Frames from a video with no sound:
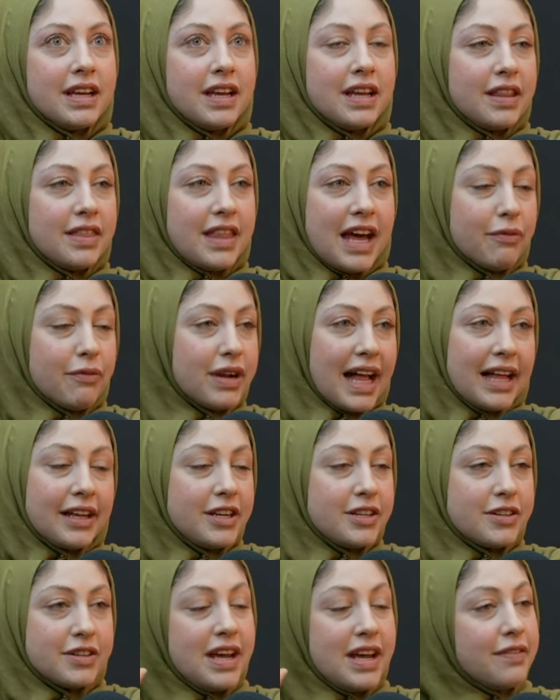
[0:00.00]
that reality
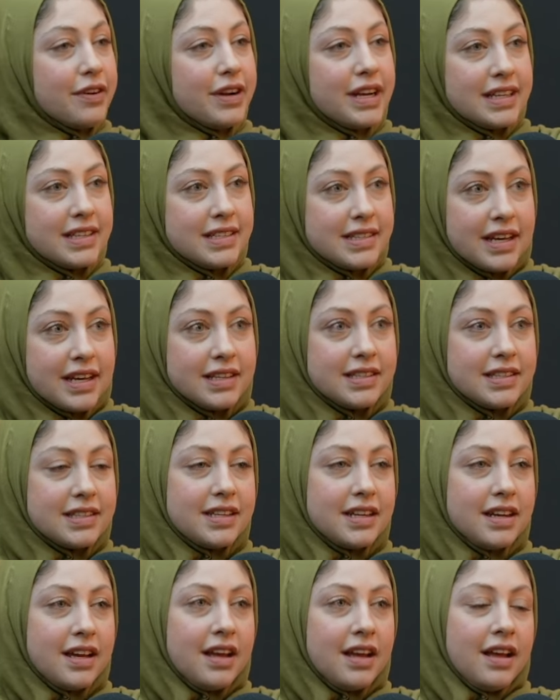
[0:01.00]
to never exist.
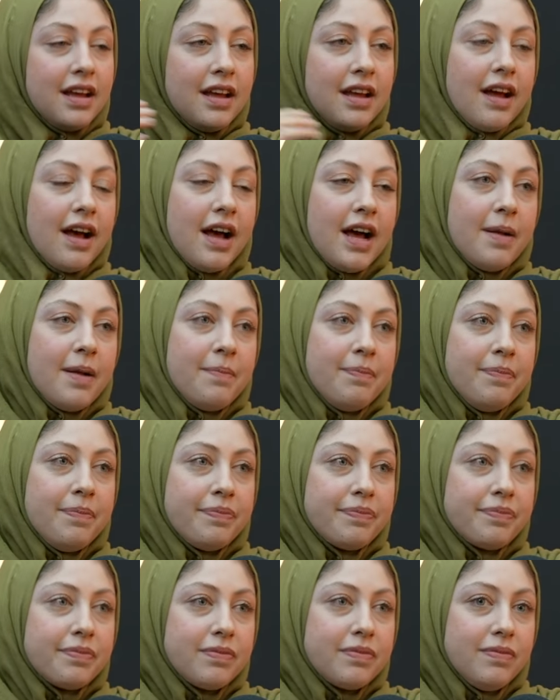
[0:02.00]
Um,
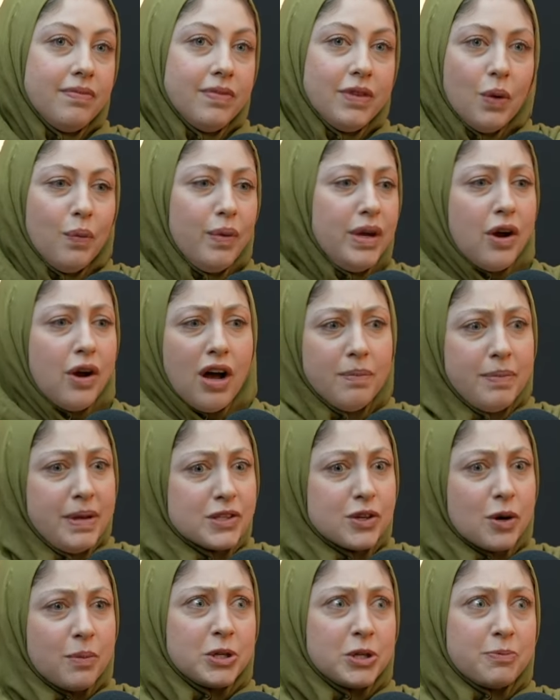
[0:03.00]
we'd all be
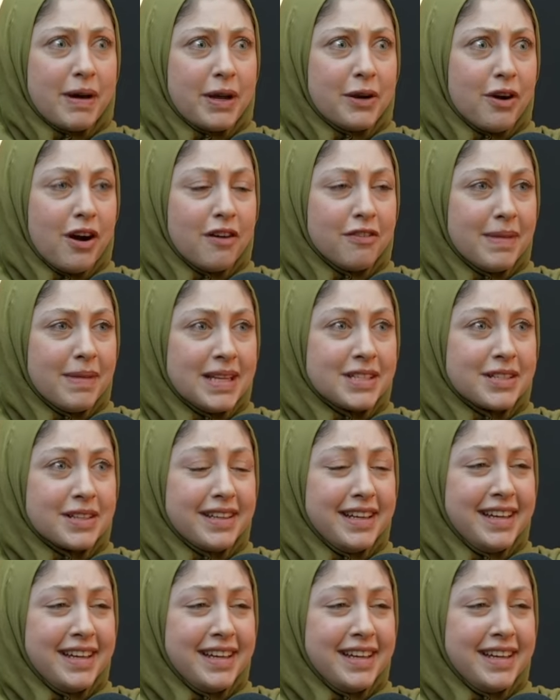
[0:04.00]
so much better off mentally.